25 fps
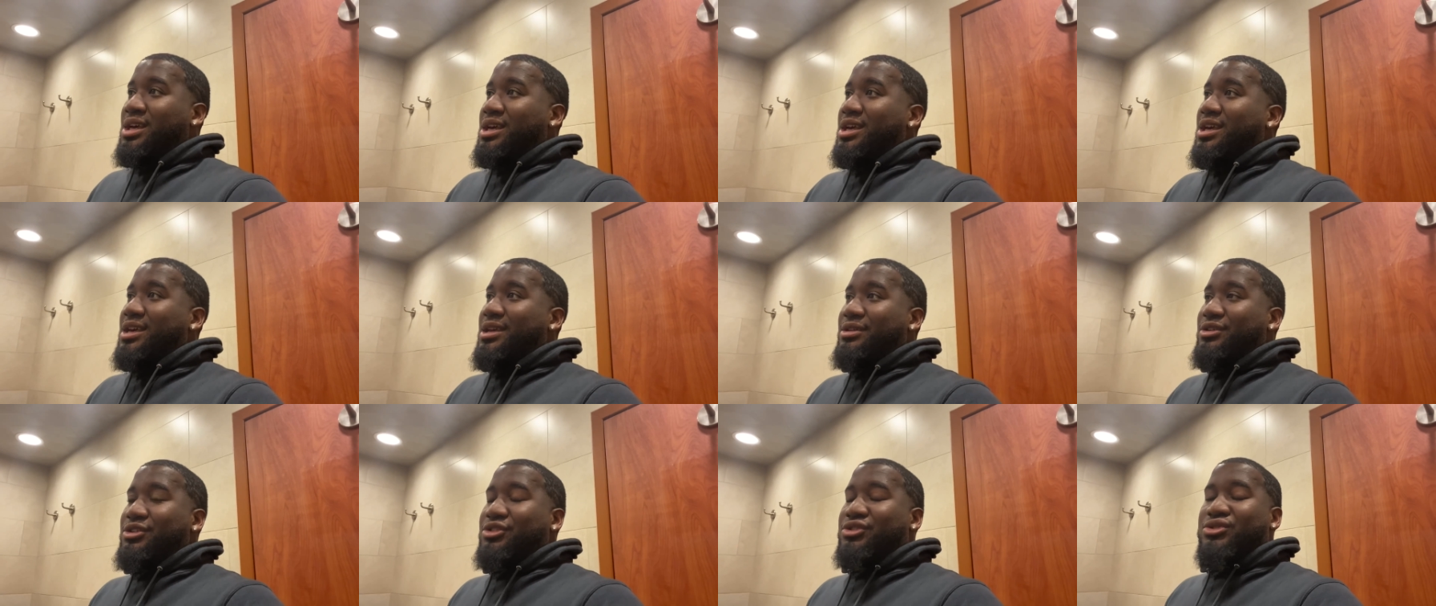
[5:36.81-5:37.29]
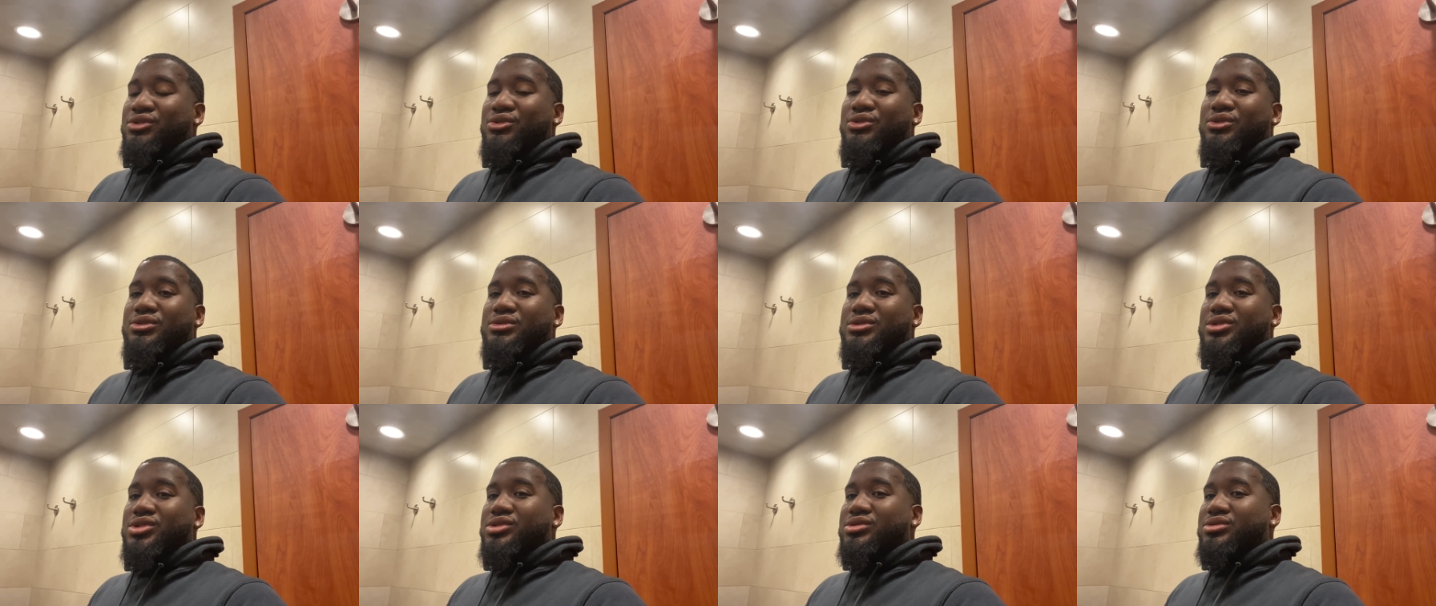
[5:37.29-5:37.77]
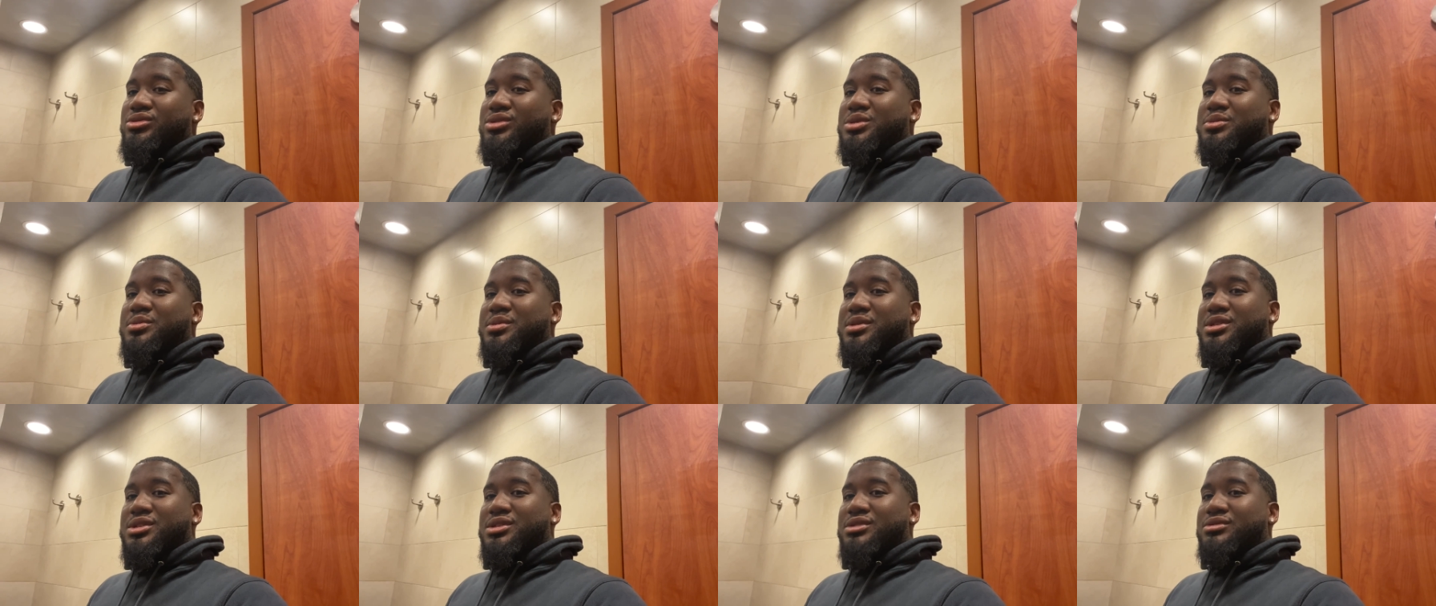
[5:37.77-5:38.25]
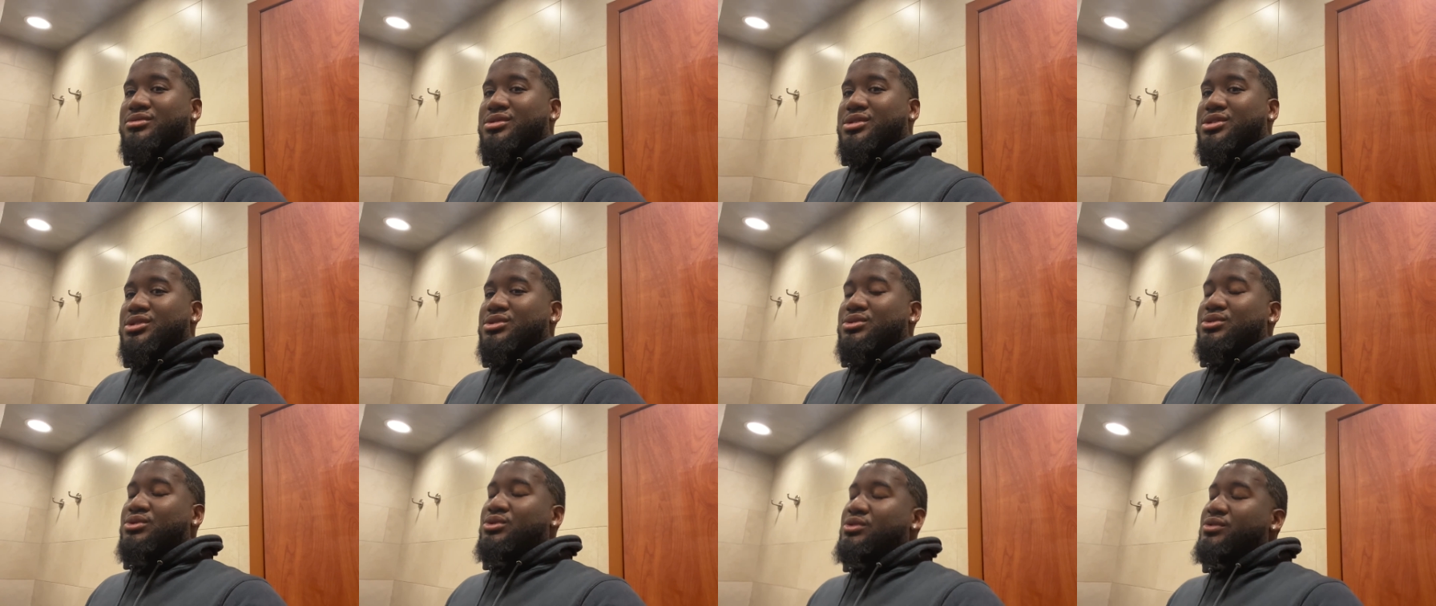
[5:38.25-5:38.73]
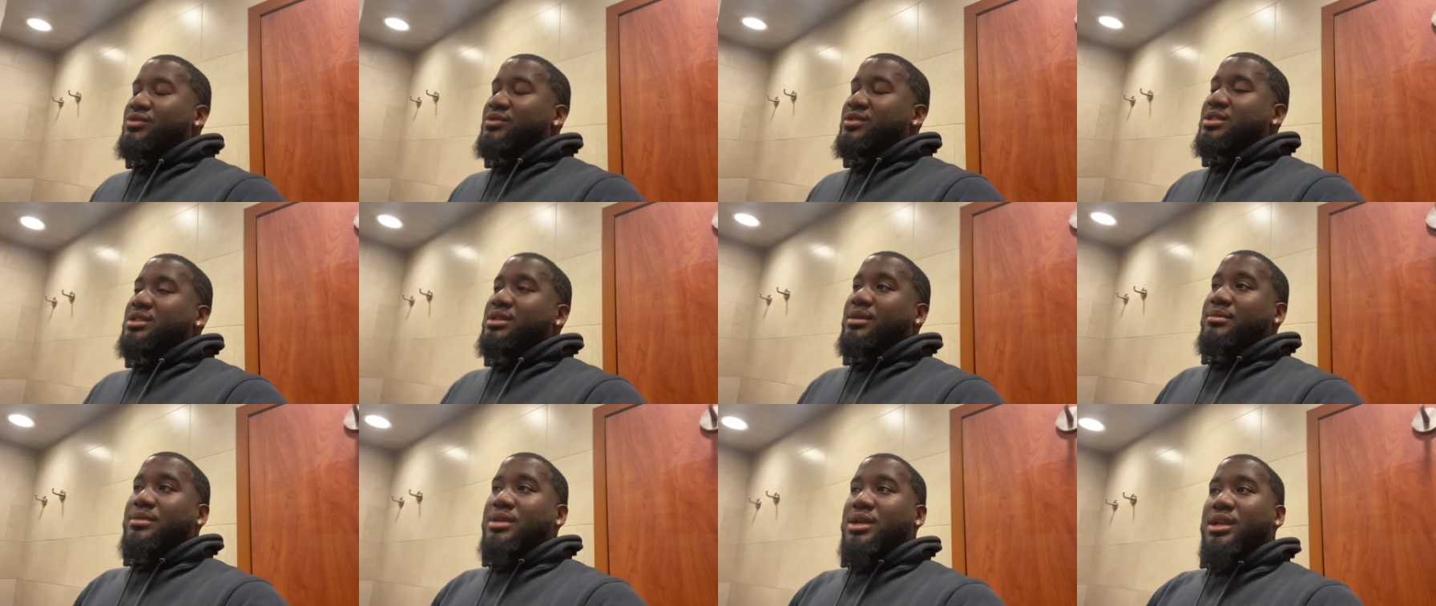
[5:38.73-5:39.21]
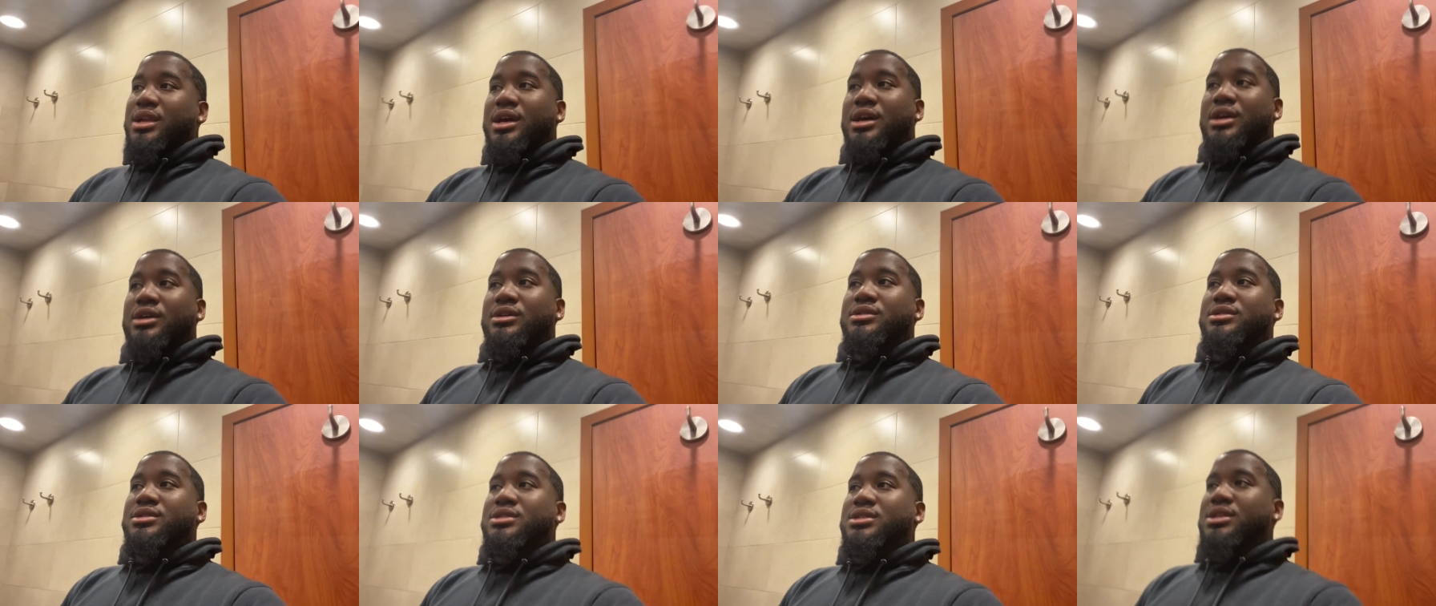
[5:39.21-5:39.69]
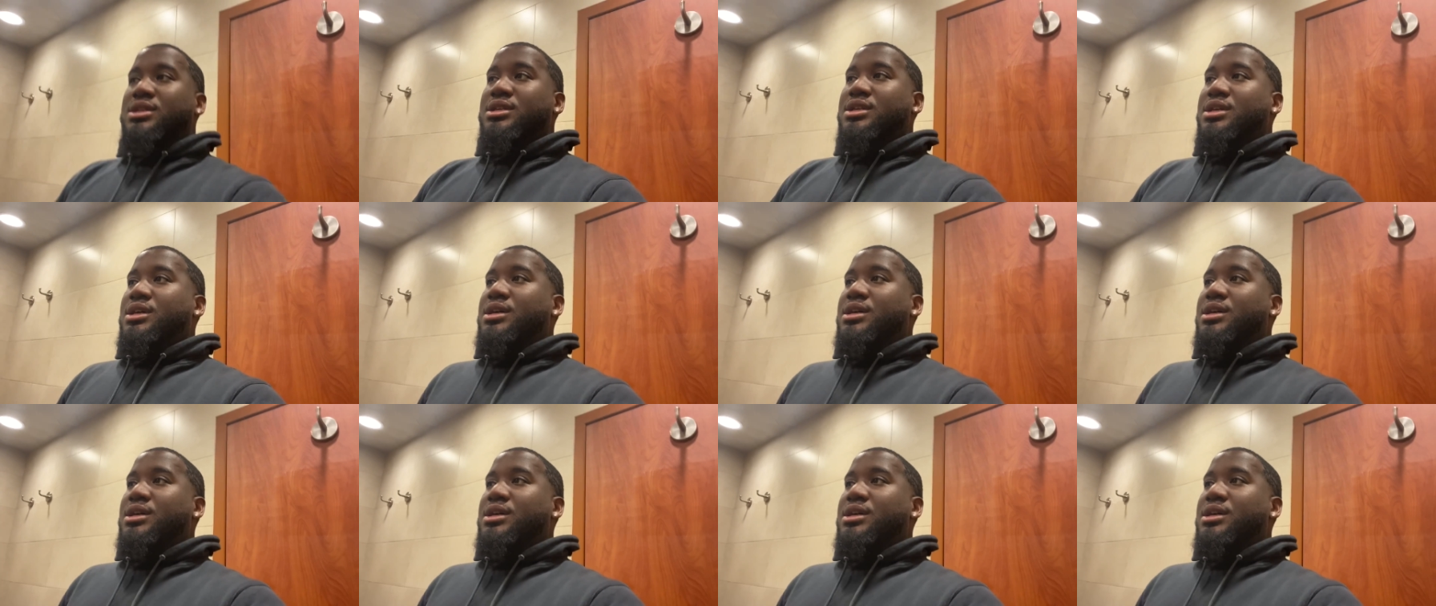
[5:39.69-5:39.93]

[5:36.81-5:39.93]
it, school was too expensive, went to school for something else. and.